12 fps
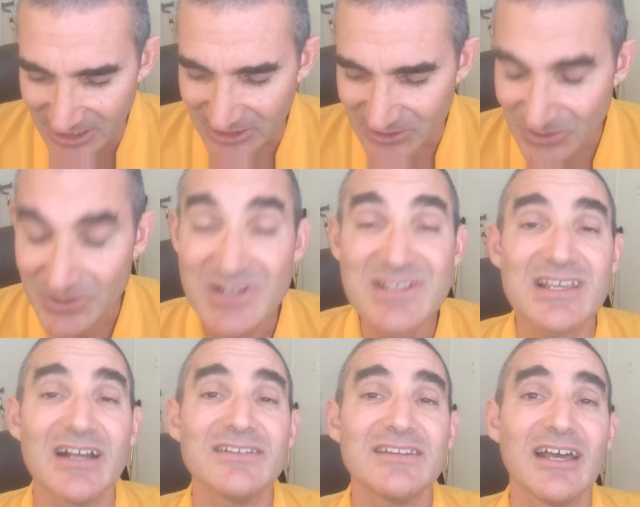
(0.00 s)
It turns
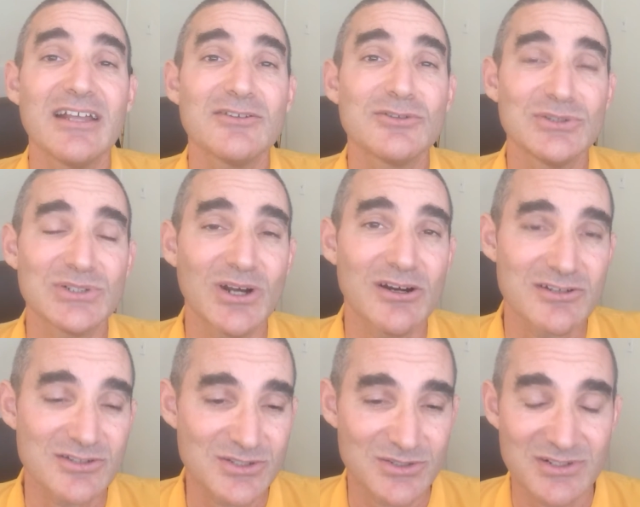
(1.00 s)
out that
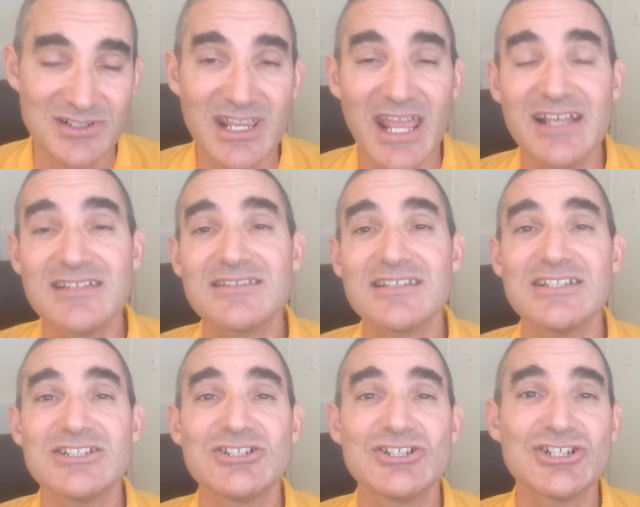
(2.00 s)
good-hearted student, as a
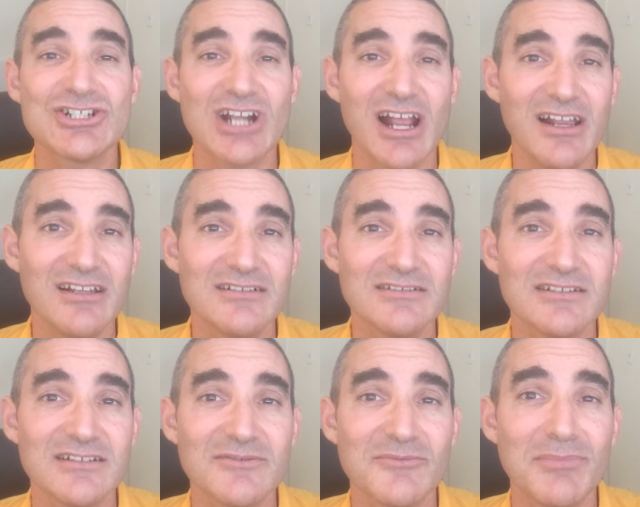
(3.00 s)
child,
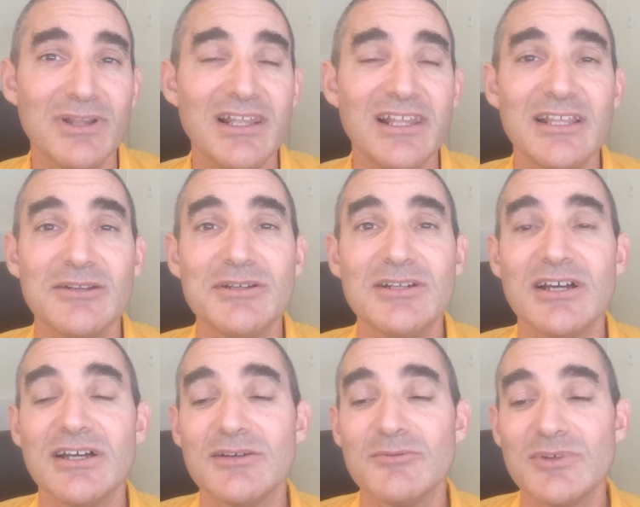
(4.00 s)
played
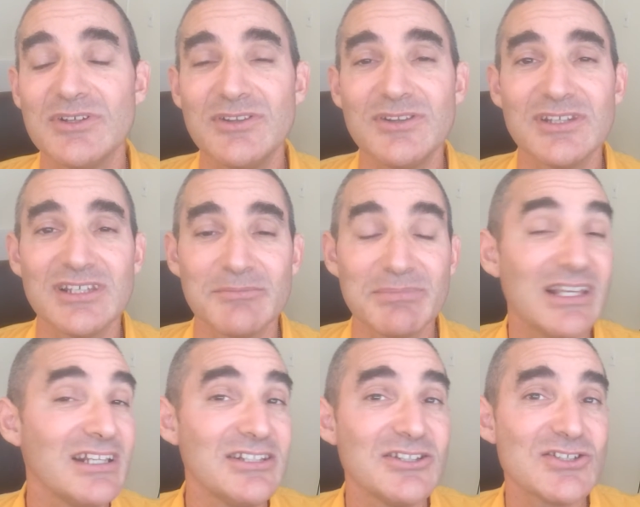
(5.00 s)
with
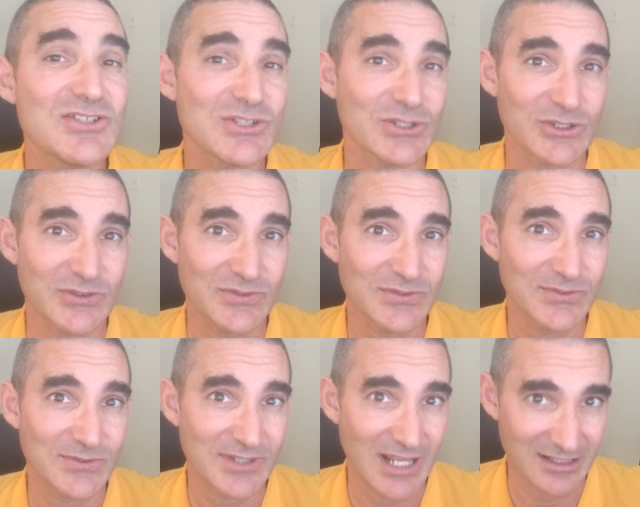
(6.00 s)
played in the surf
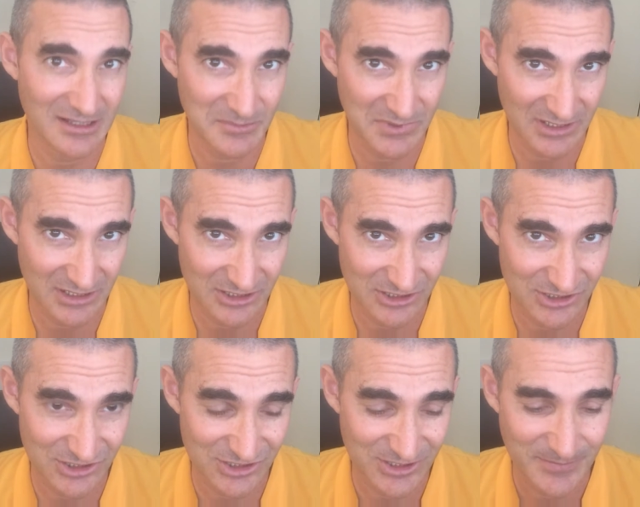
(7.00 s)
at the
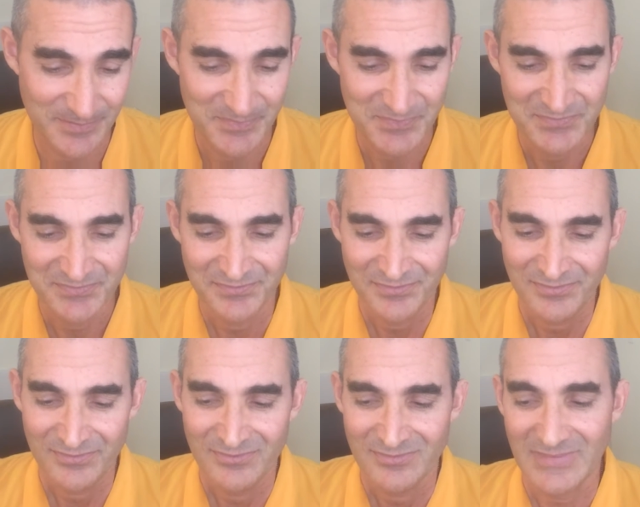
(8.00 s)
beach.
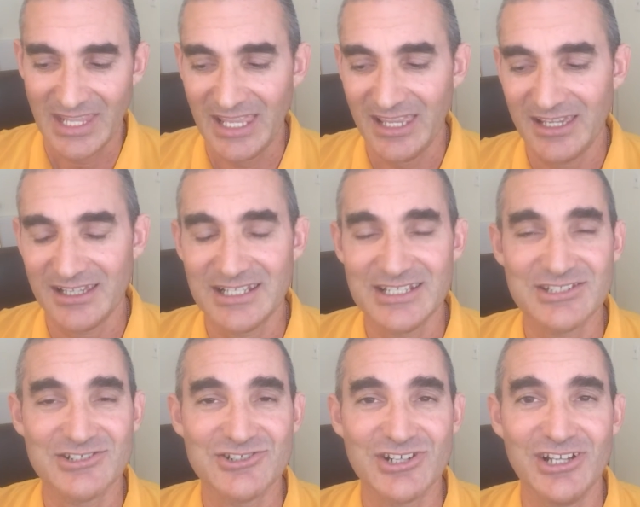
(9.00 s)
And as
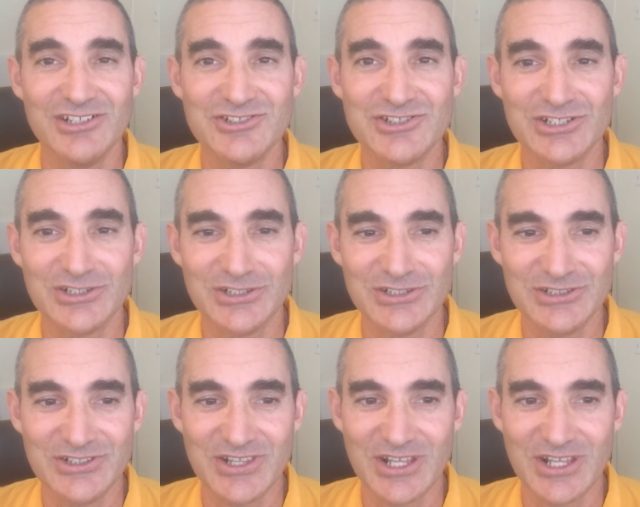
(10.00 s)
a child, she learned